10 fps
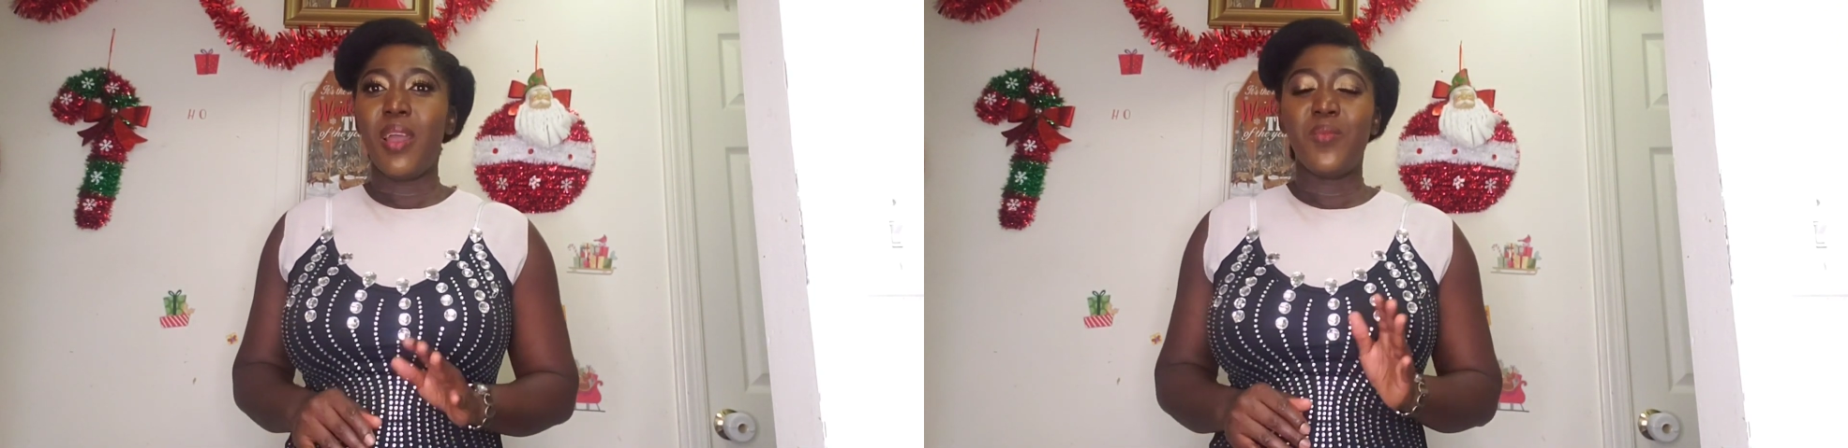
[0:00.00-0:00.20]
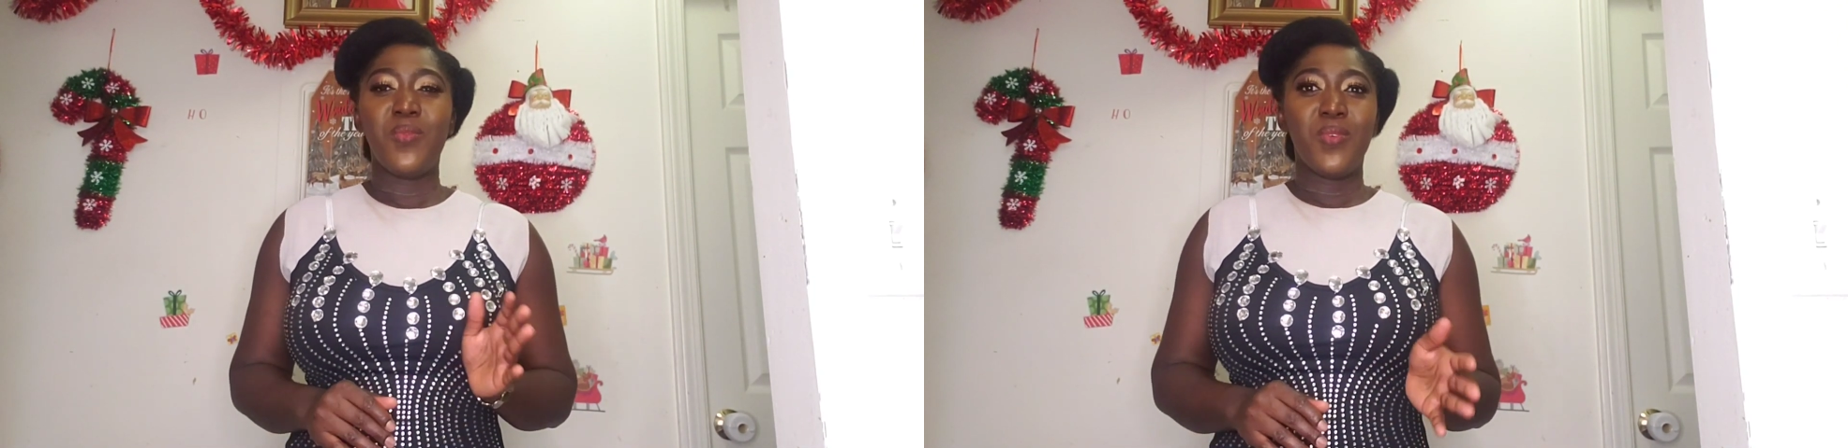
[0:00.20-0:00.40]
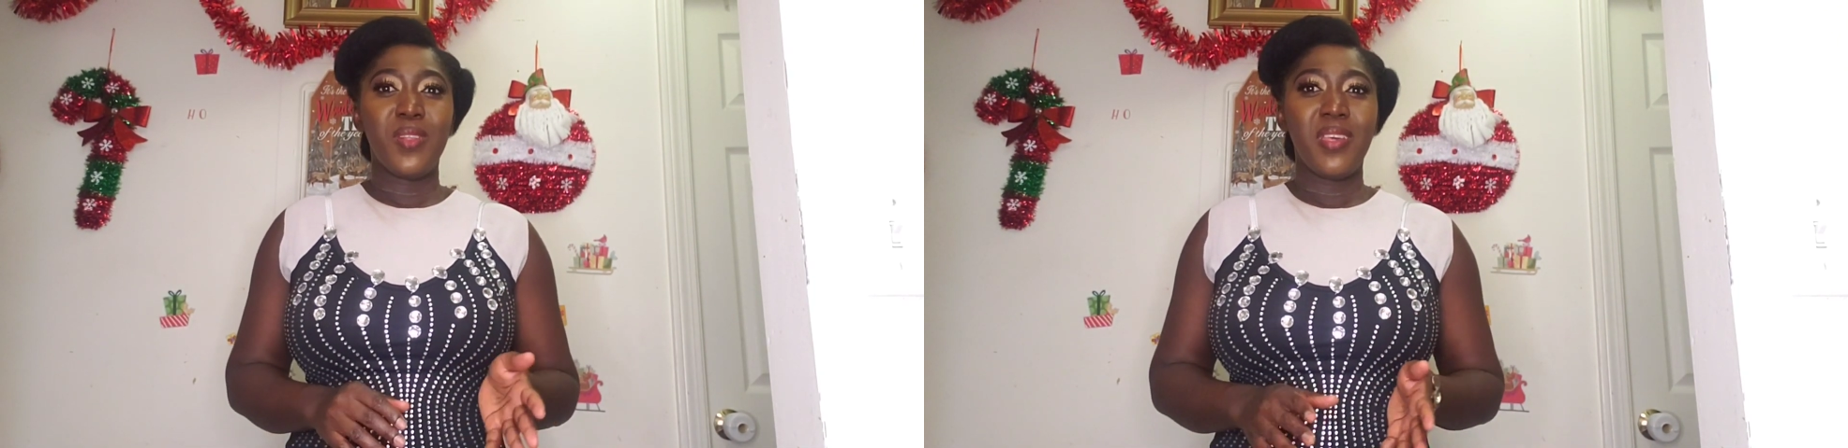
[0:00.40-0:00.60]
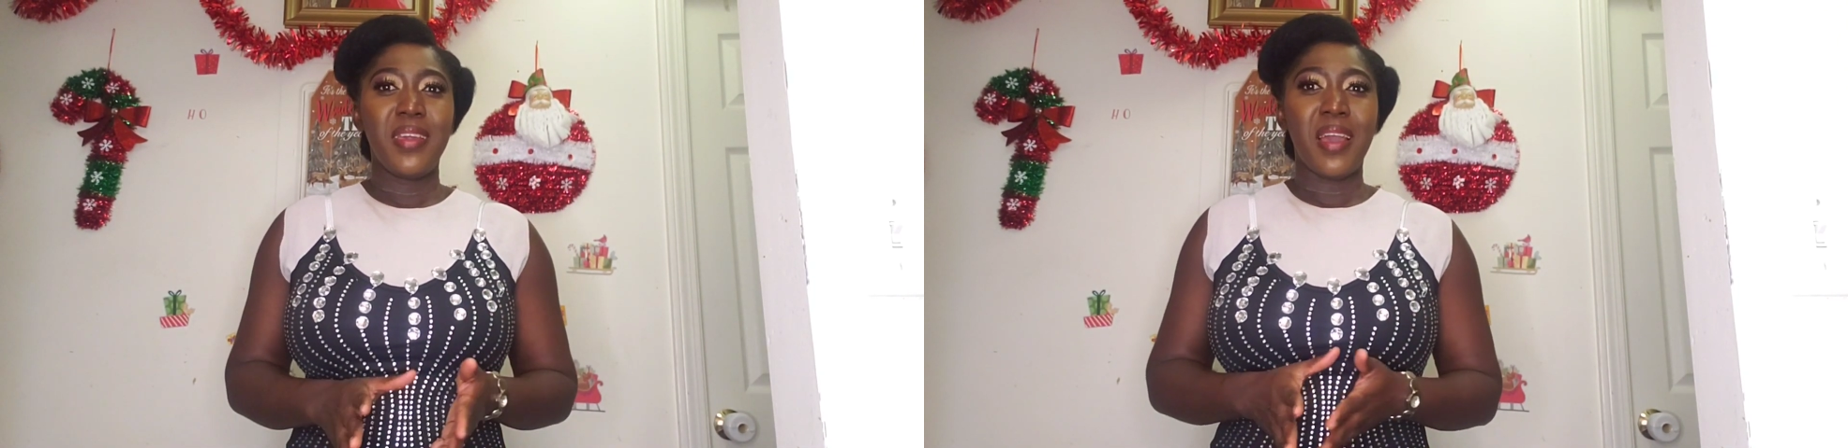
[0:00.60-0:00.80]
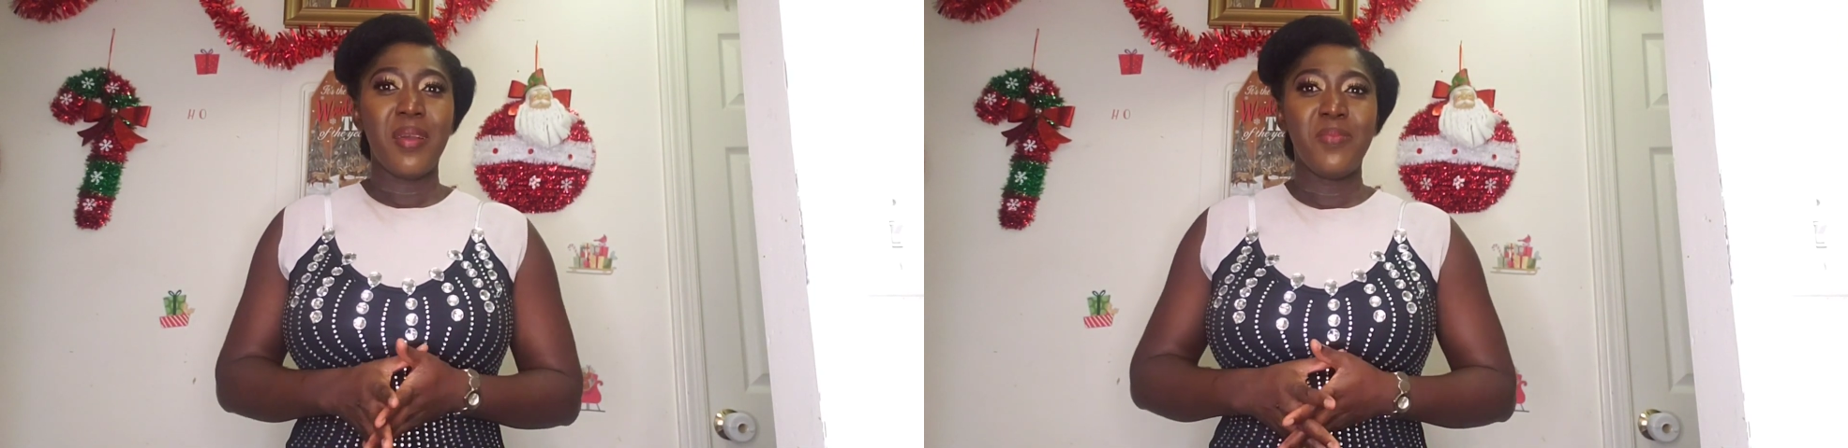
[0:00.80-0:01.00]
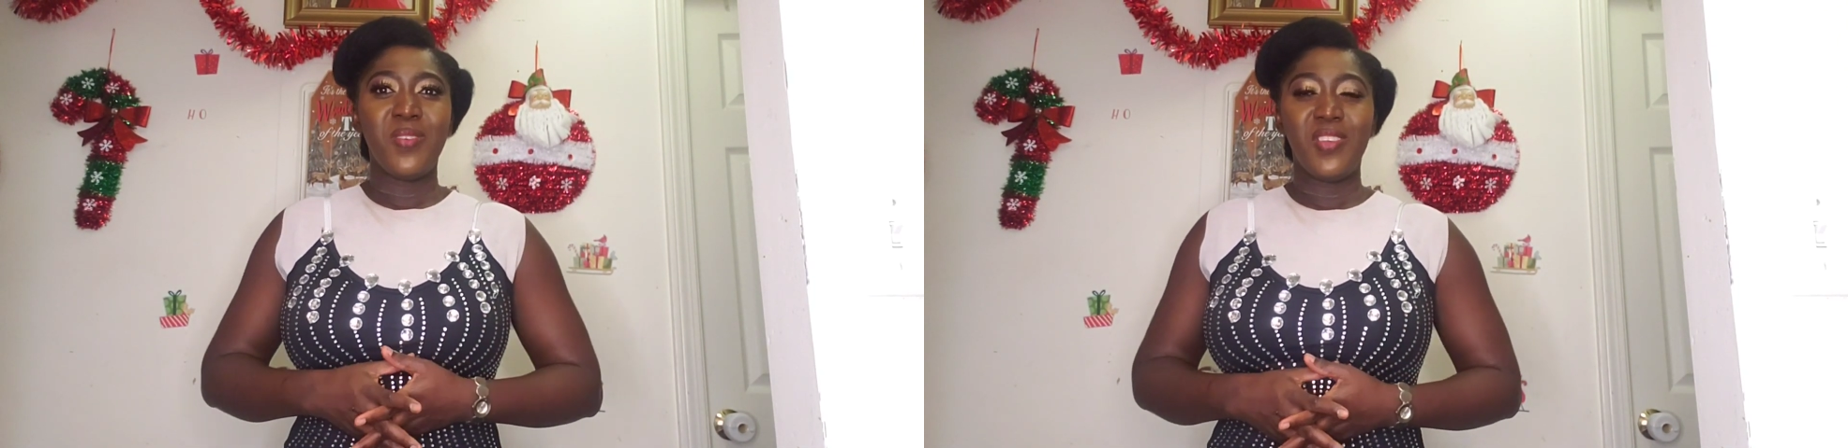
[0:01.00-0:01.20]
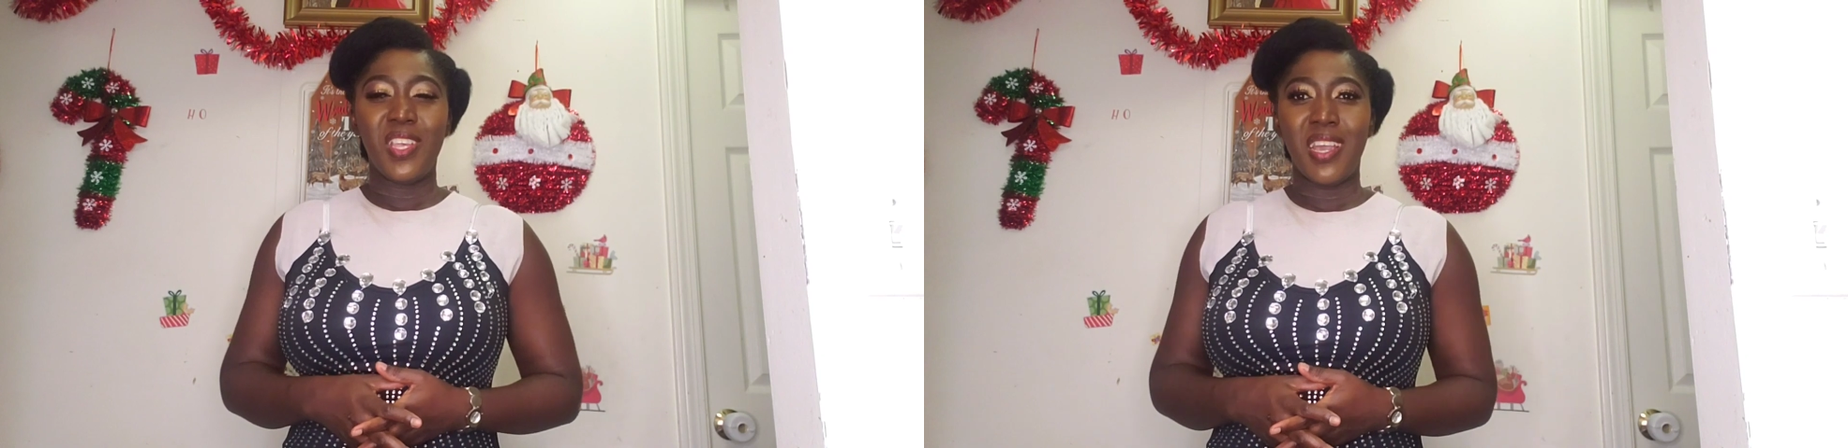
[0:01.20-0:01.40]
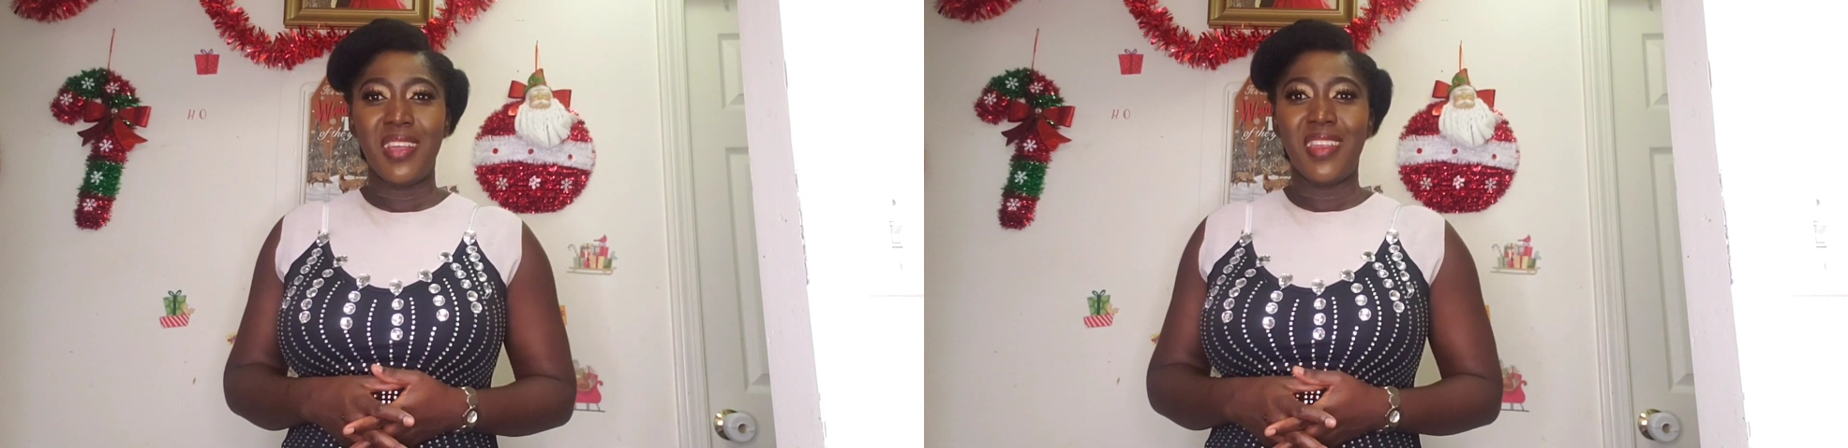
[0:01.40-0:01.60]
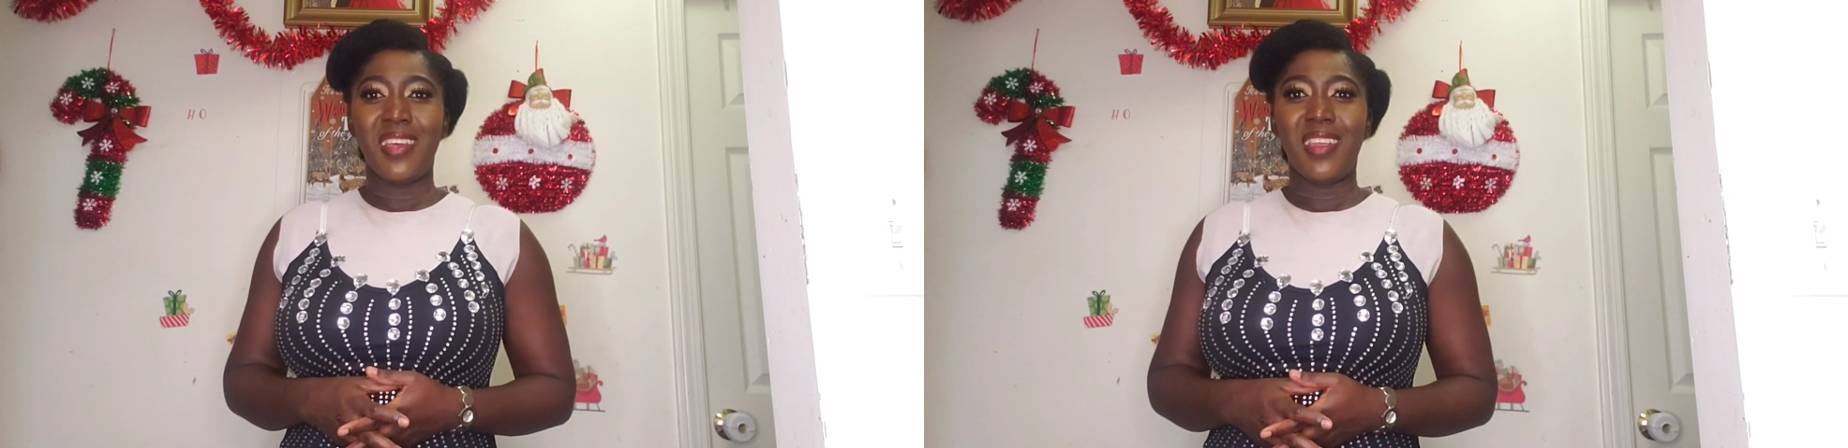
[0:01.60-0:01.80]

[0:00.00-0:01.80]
also a very simple